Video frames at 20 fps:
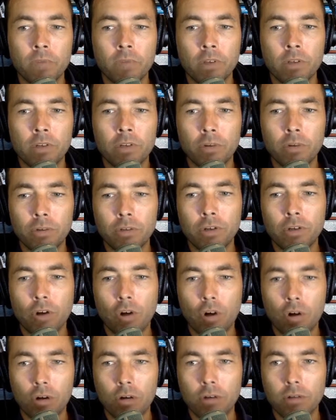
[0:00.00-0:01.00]
So does your
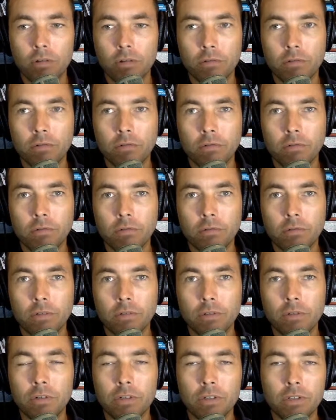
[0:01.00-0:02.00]
heart.
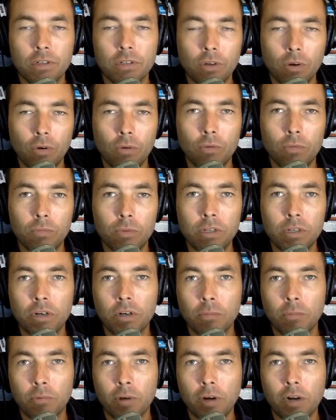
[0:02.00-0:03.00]
So does your soul when you're in
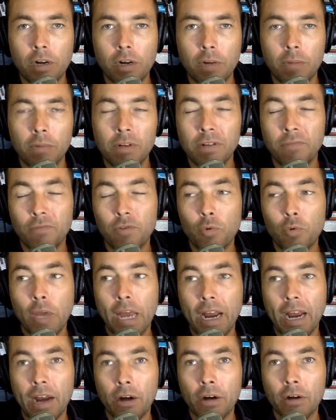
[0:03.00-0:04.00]
a breakup. And if you
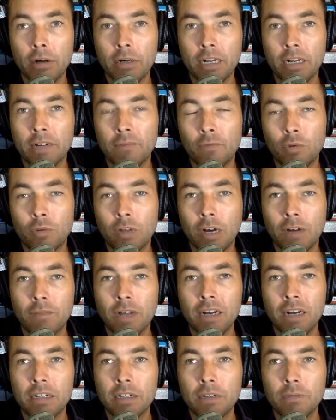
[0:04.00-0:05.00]
cared and if you love
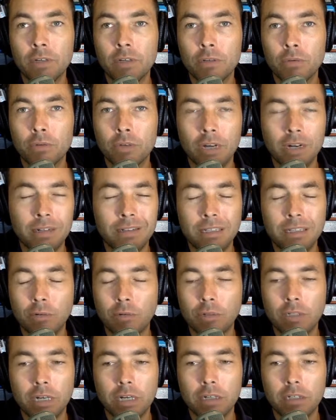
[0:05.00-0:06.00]
that individual, you got to deal
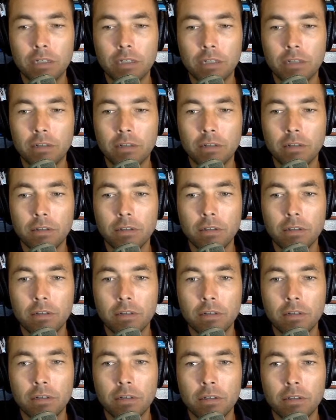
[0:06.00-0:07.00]
with that shit.
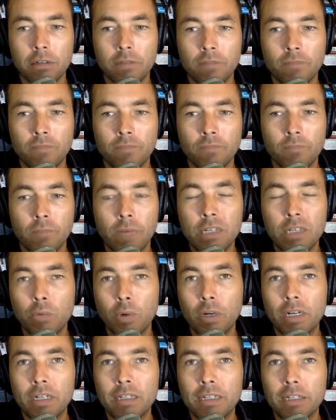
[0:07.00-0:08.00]
Best
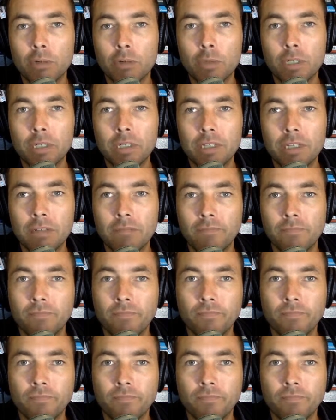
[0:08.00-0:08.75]
way to deal with it,